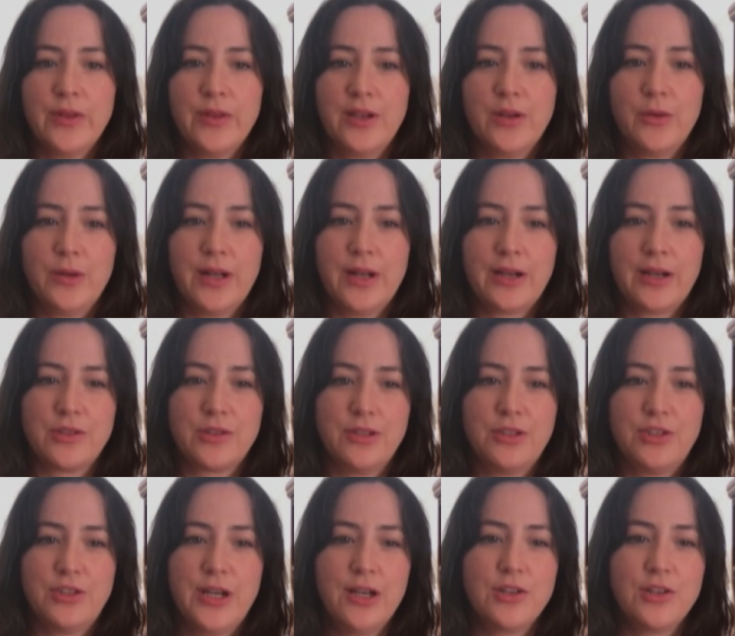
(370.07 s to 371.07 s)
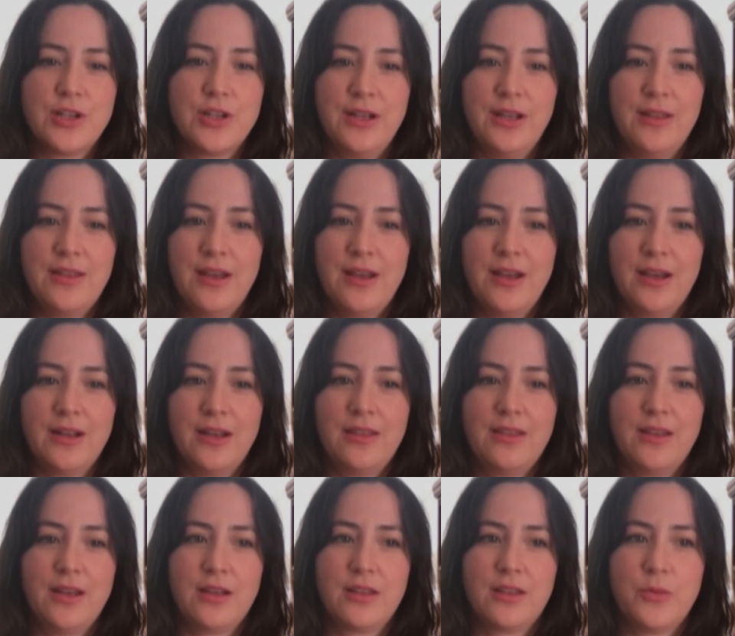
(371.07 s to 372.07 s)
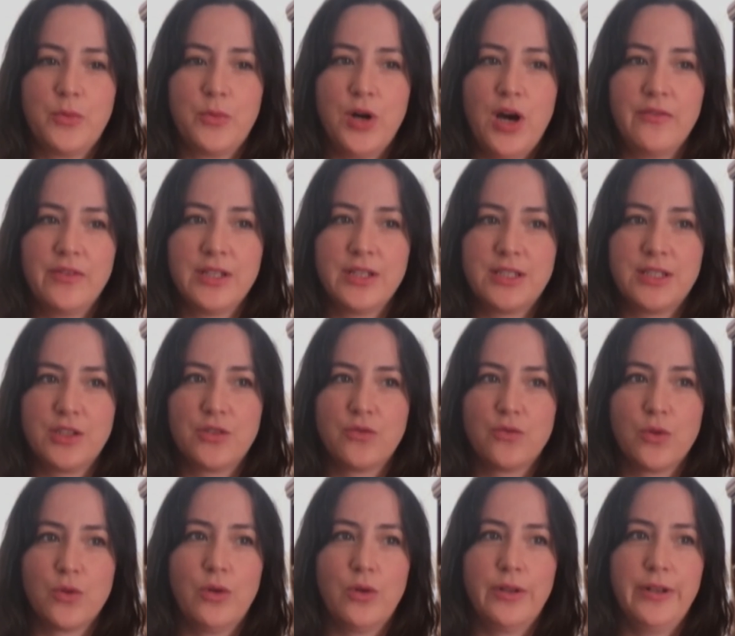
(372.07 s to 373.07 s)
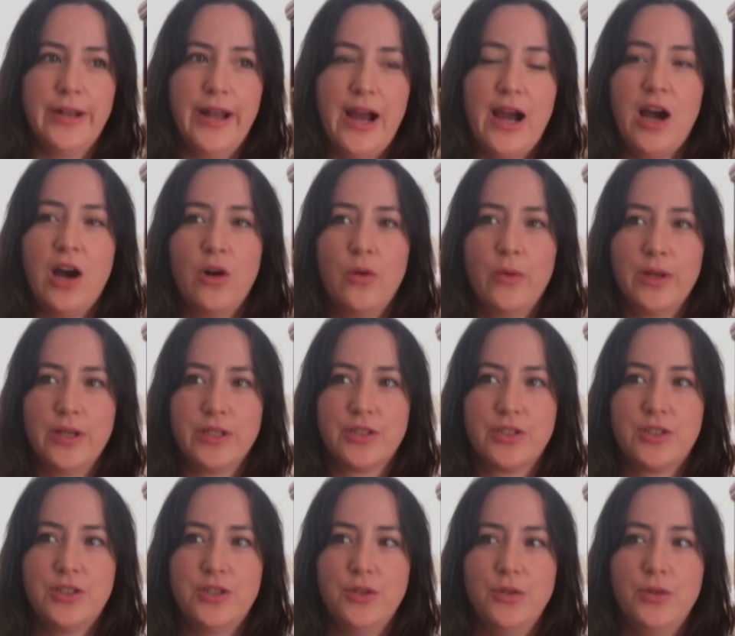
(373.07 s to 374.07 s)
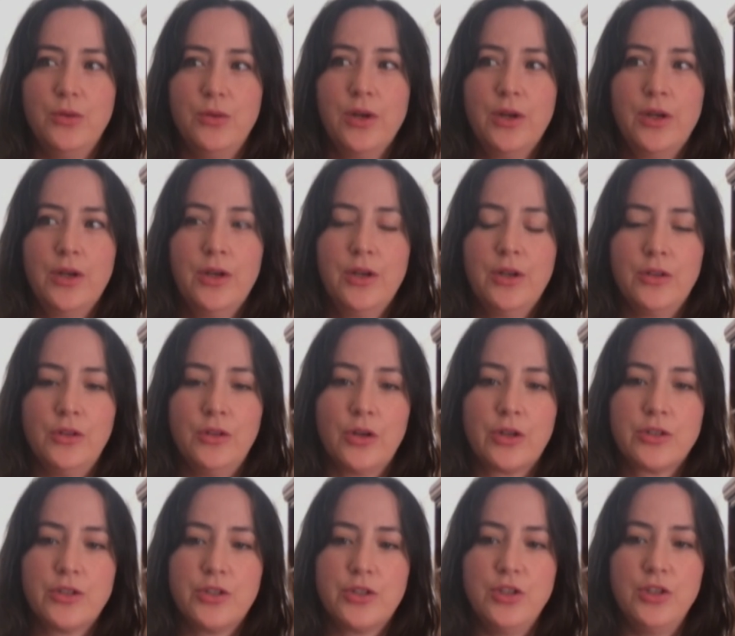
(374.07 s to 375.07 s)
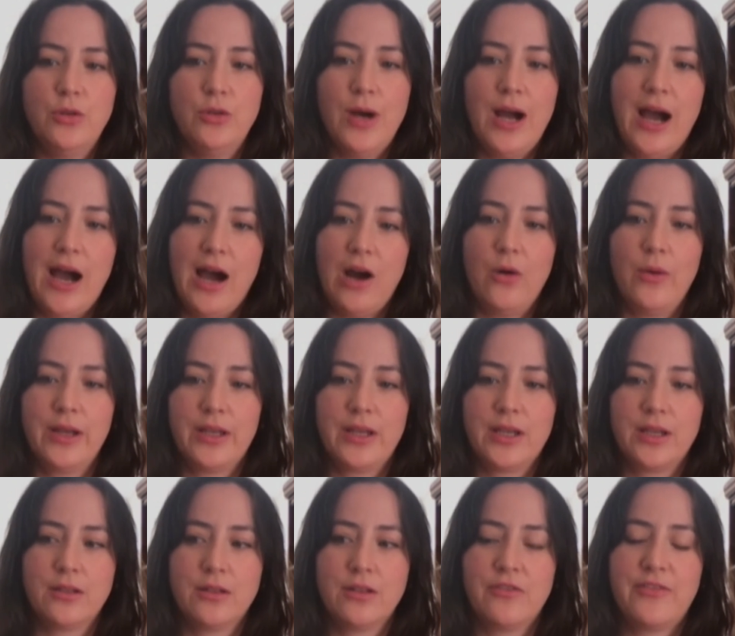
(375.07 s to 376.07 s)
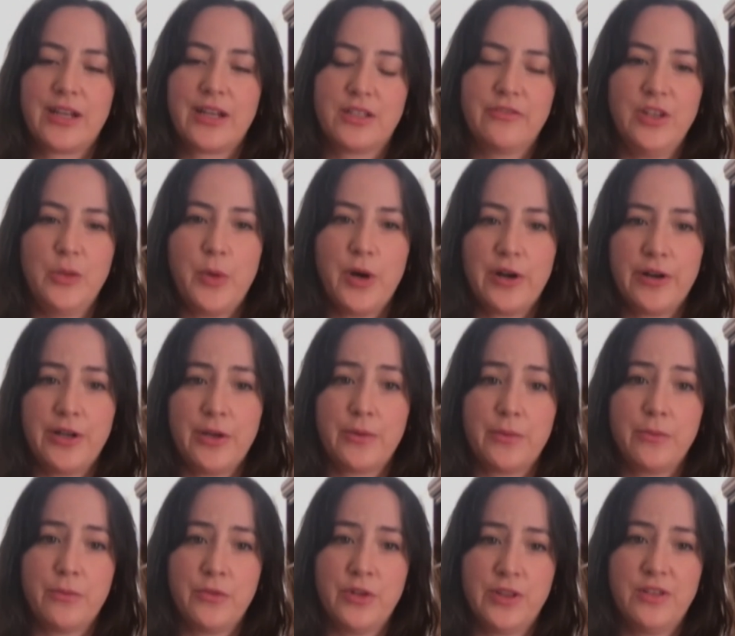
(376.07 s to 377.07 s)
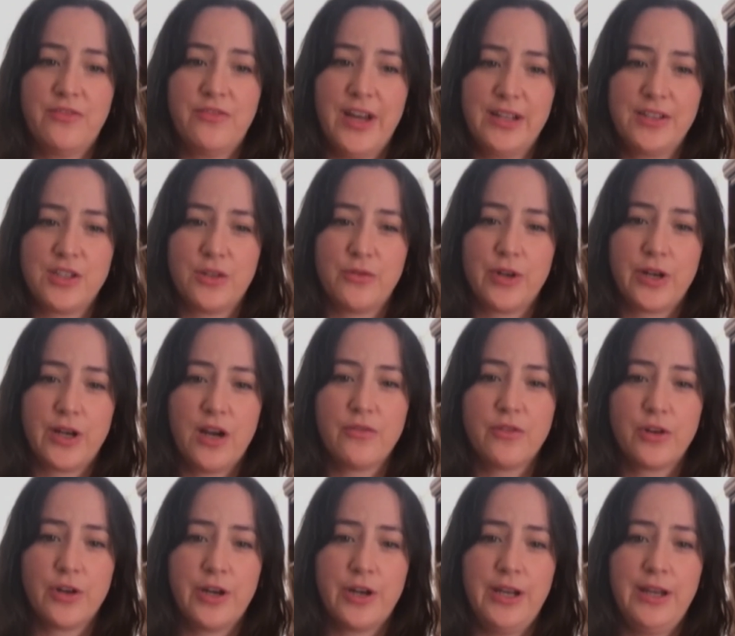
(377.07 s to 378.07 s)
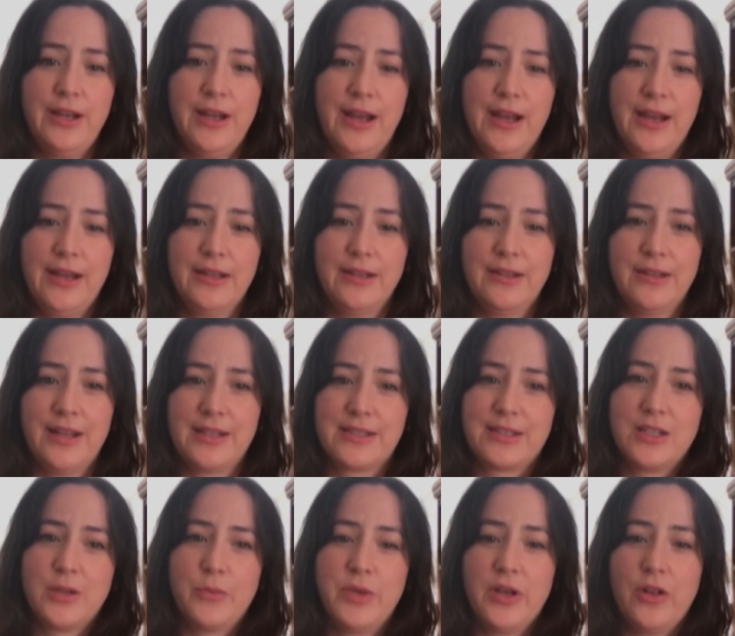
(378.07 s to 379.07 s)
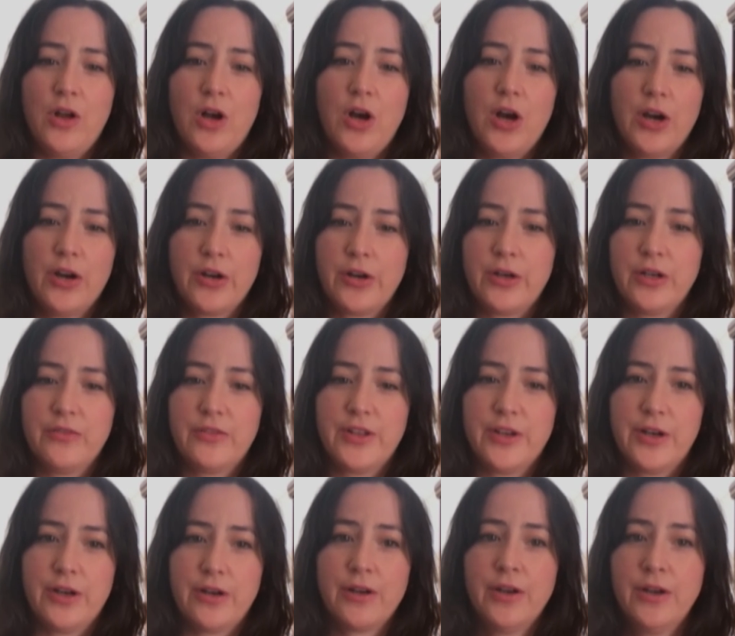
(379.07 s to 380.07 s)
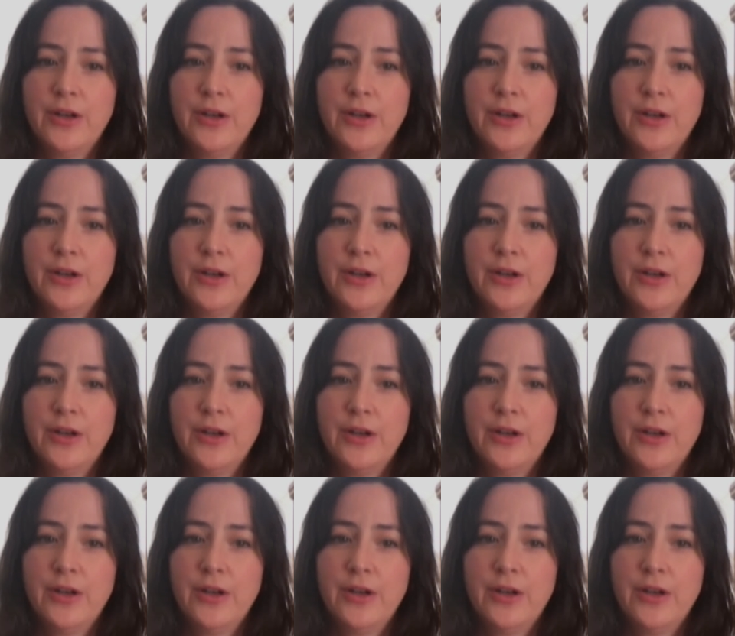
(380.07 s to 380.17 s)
think it would actually change anything. And I think the province's role now is to look to how it can effectively partner with the feds on recovery. And that's going to be a lot harder if they're,